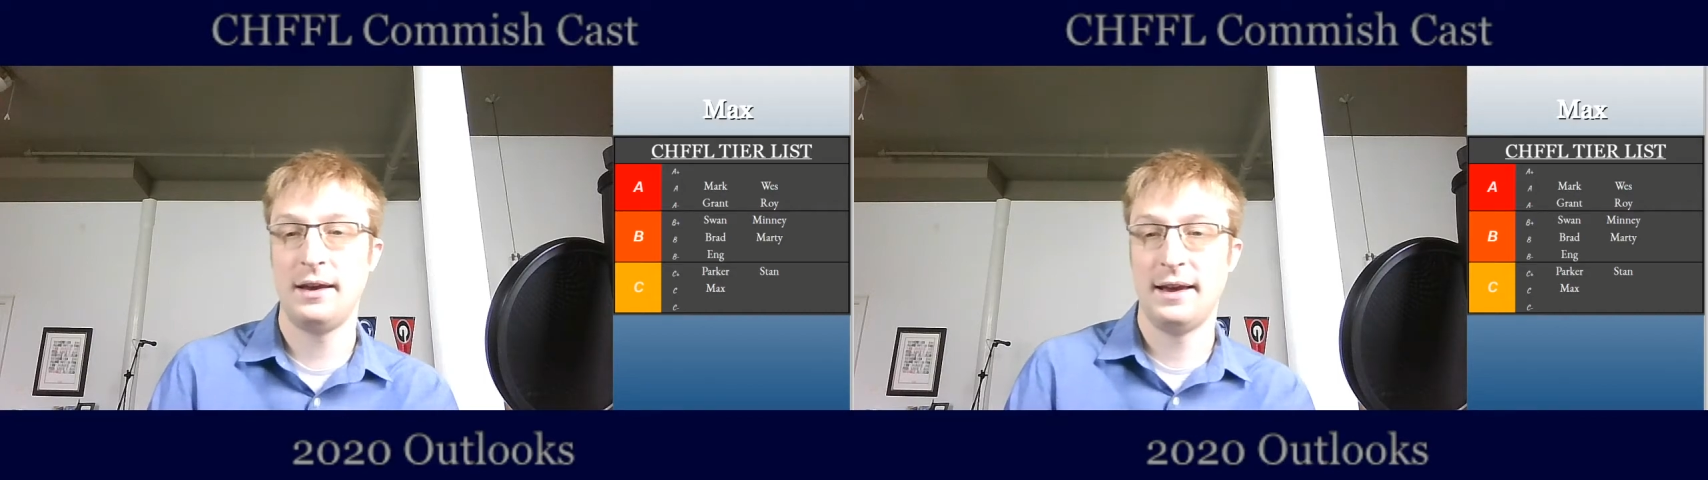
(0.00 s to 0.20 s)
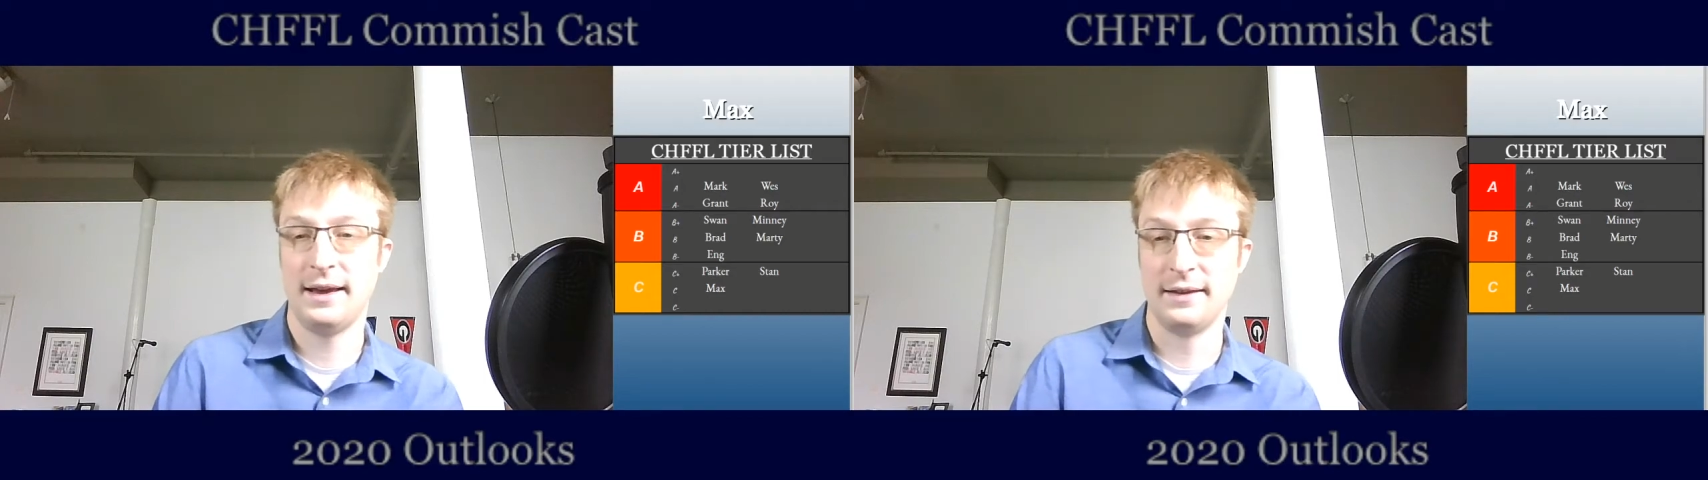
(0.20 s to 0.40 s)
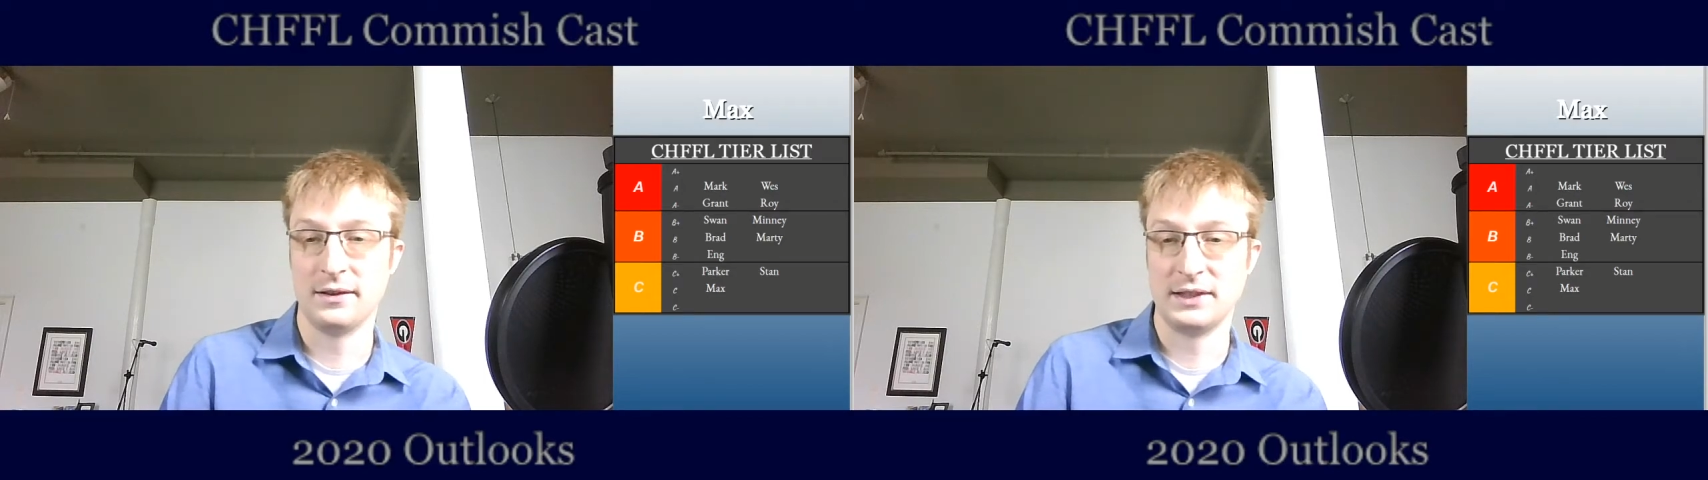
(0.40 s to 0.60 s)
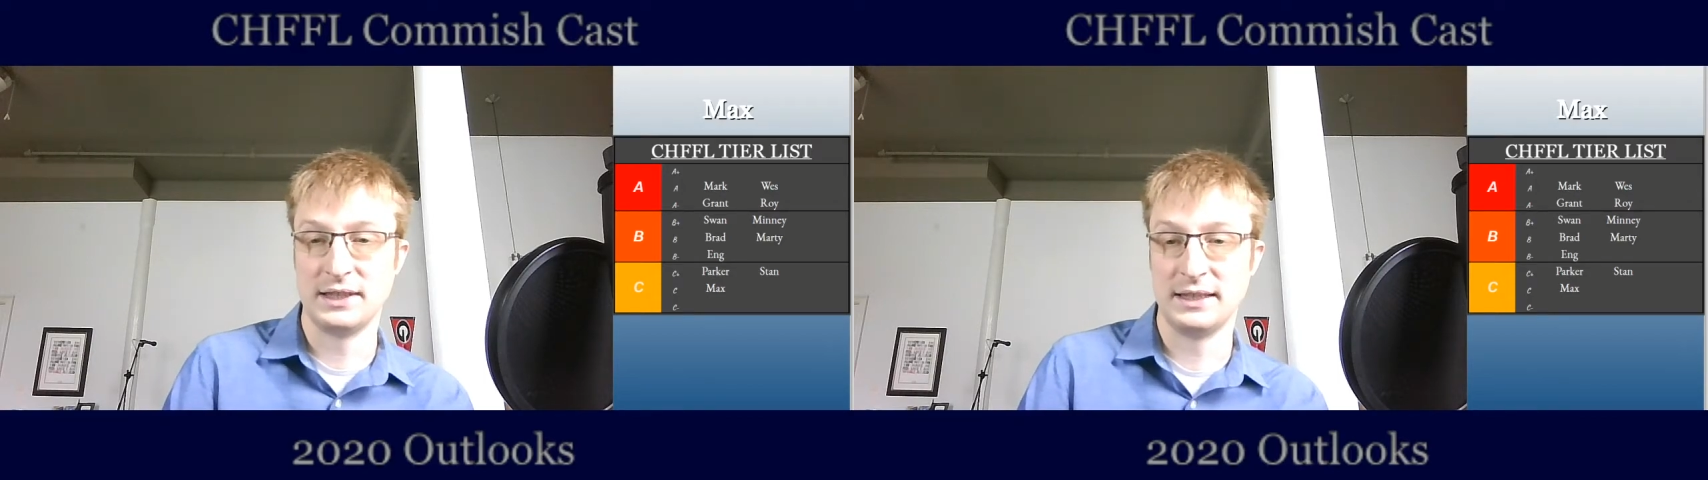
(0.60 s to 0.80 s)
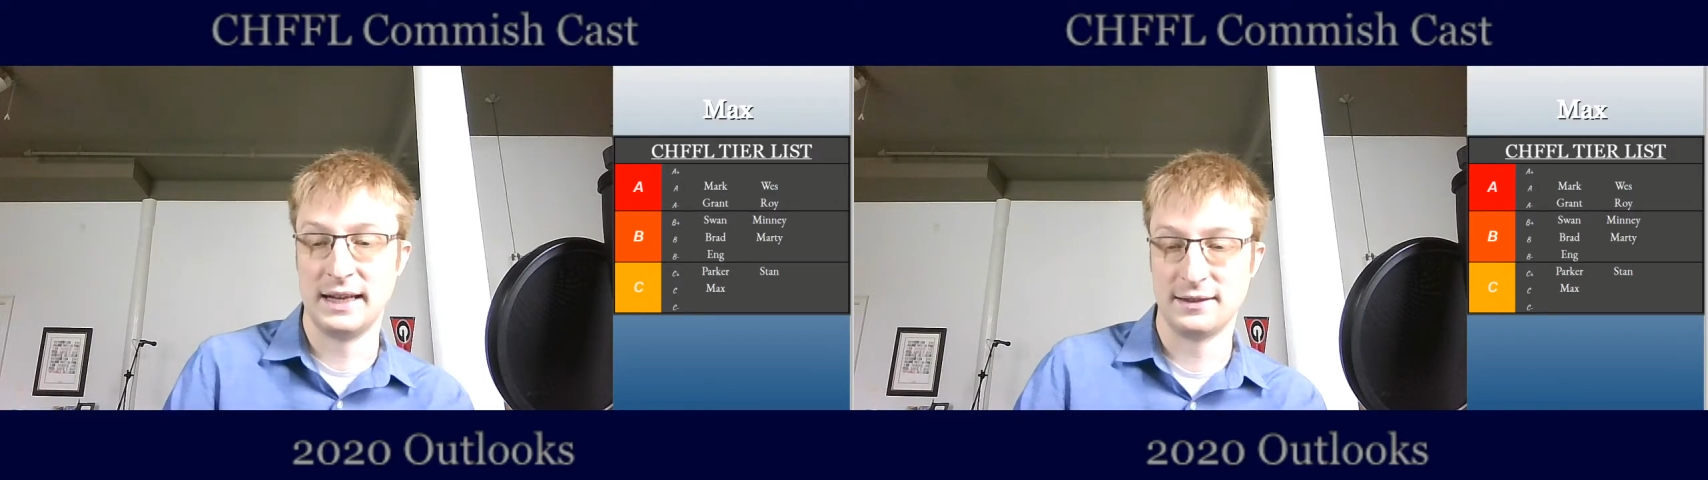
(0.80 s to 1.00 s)
in the
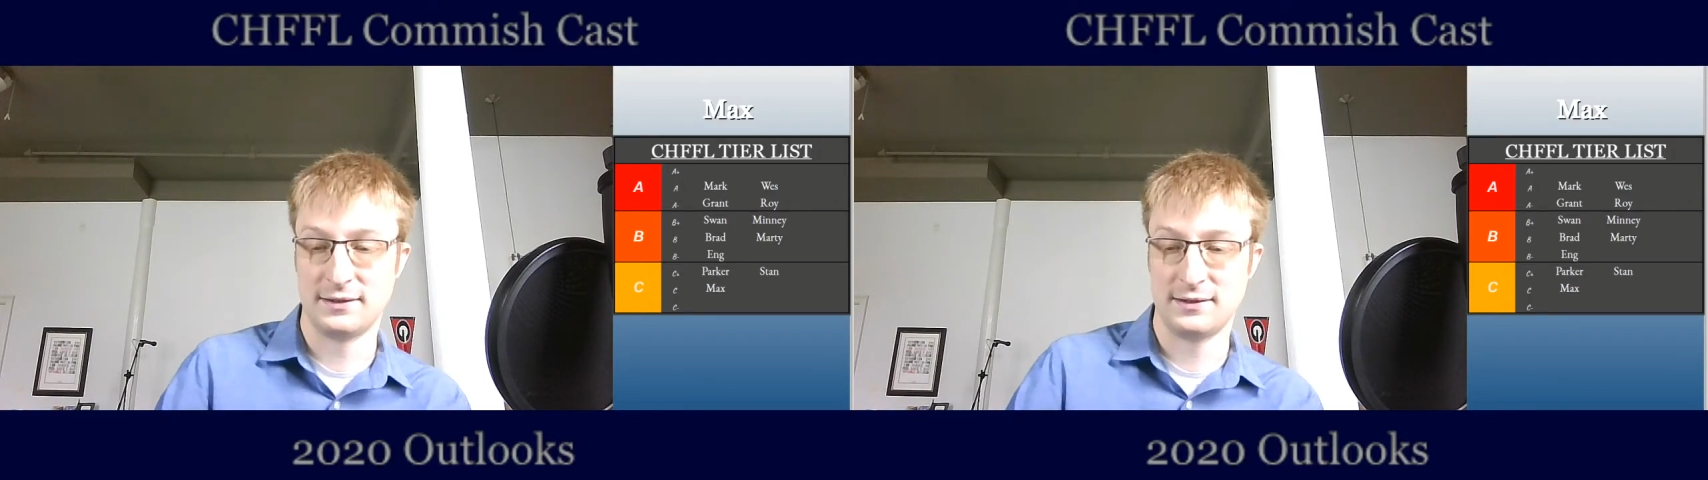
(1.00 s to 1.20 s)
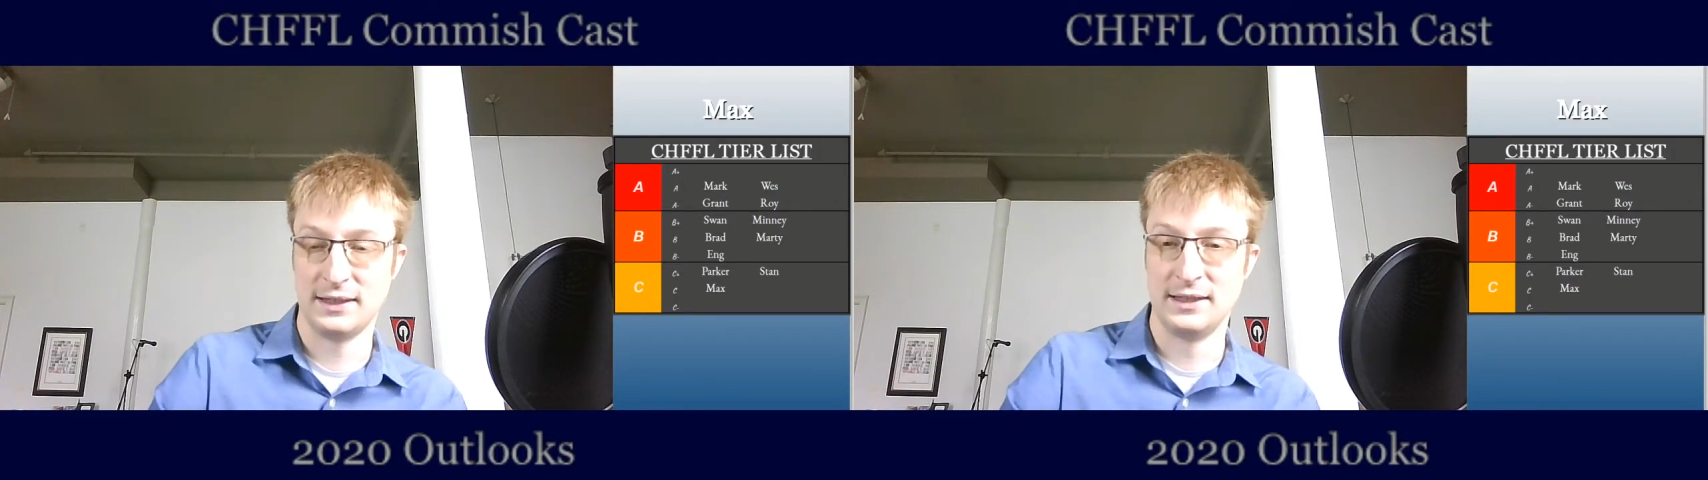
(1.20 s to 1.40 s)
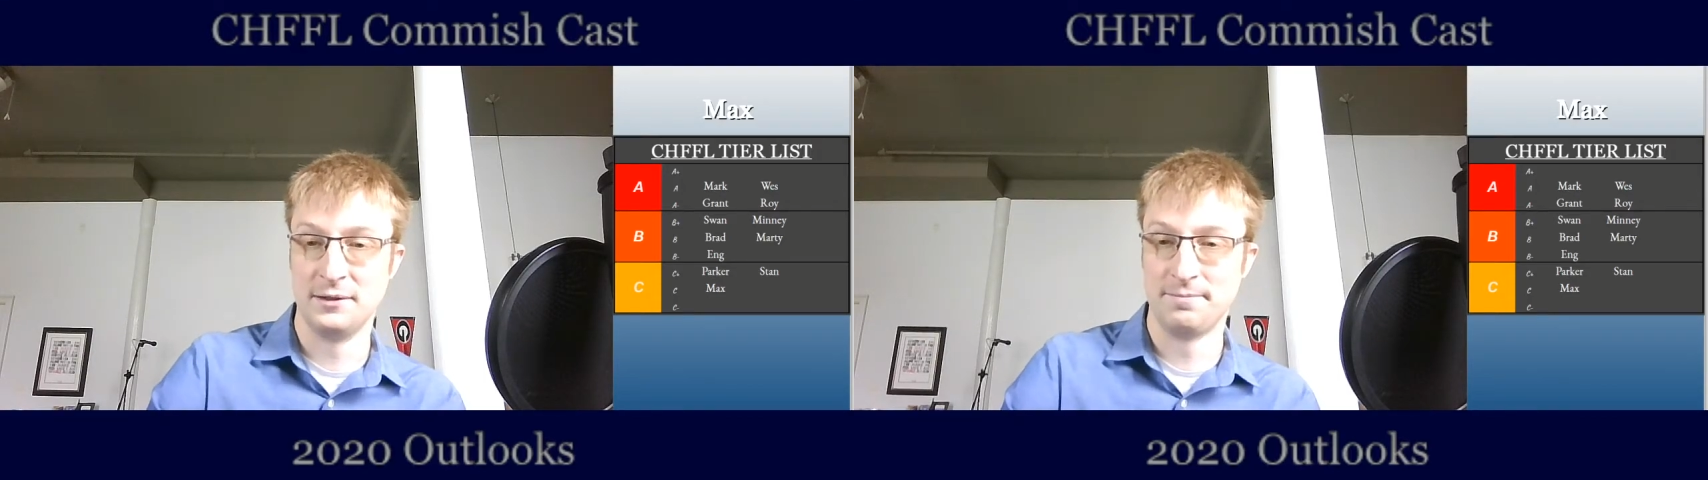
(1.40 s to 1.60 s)
league at C.